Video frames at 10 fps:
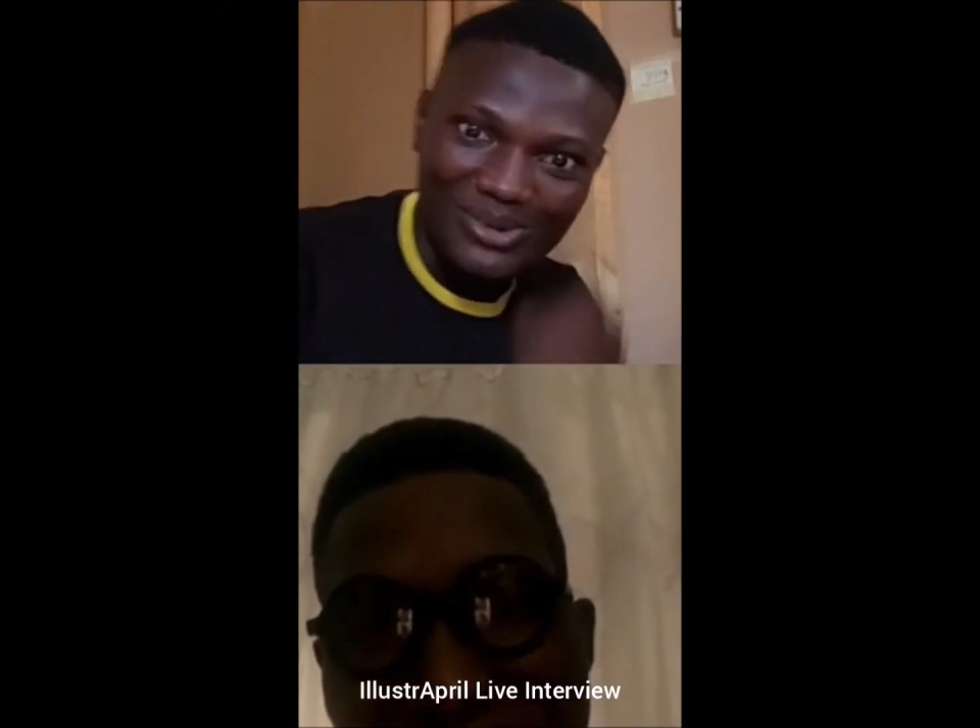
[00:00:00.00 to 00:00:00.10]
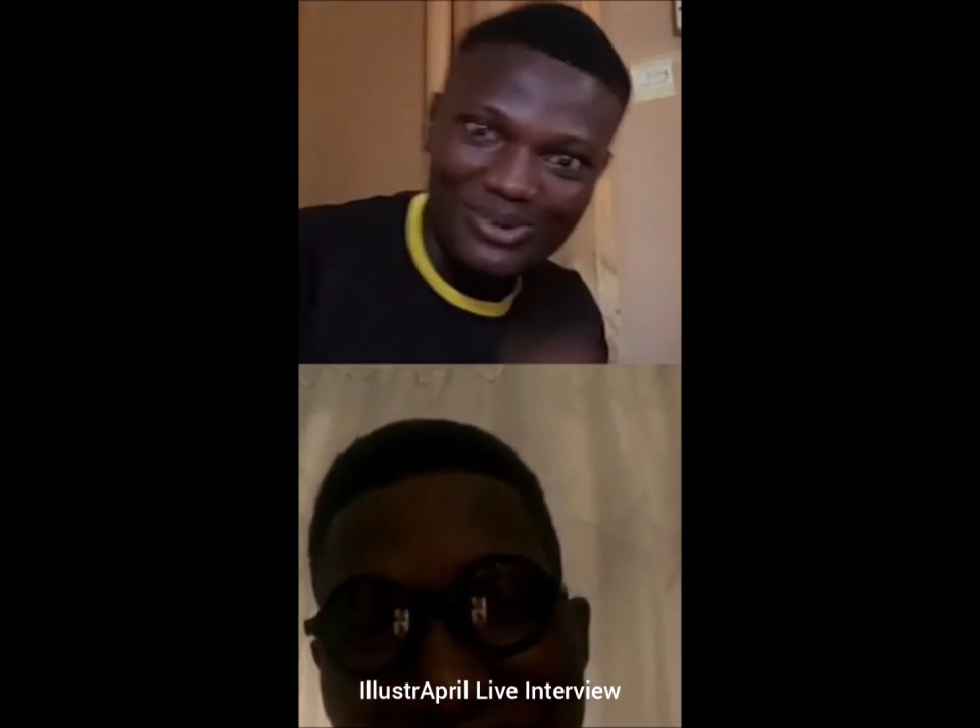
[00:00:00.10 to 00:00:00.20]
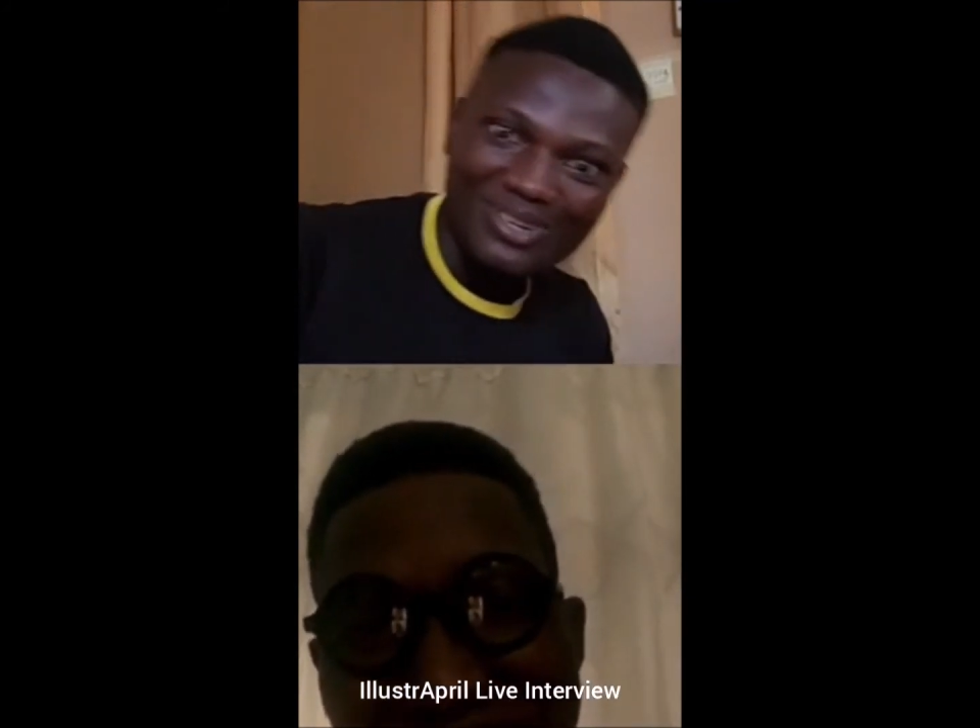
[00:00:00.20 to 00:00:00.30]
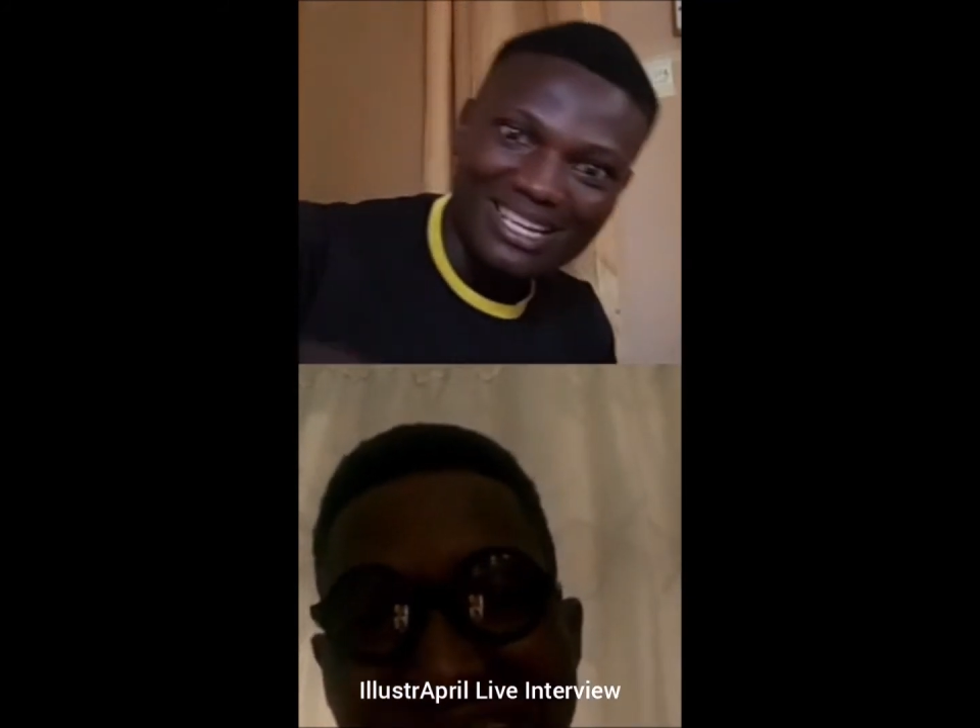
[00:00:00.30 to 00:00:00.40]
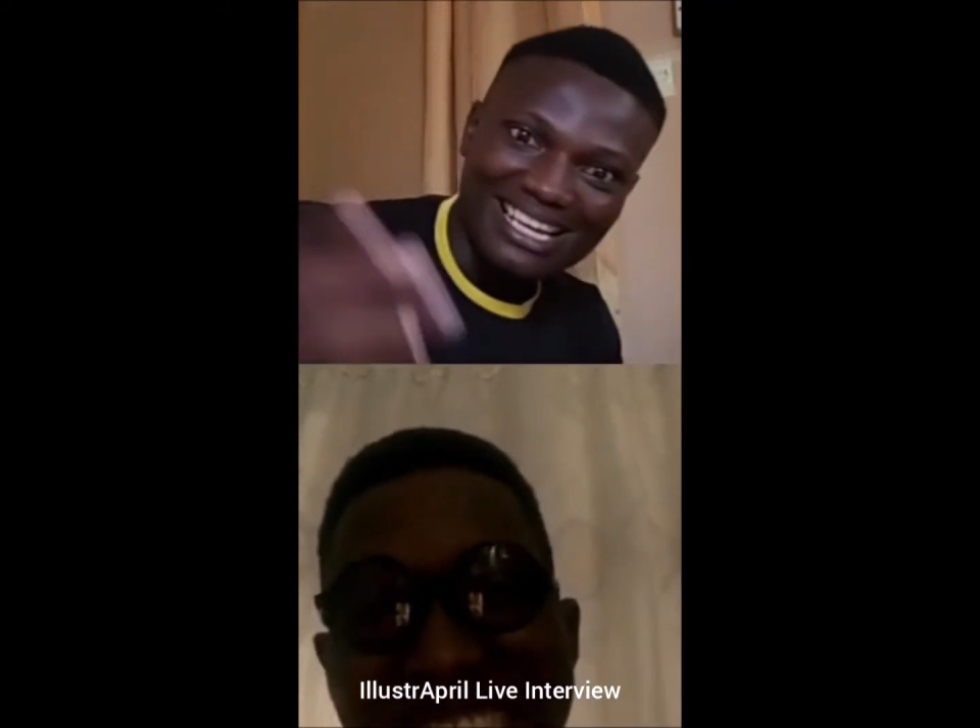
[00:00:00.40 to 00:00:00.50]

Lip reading: think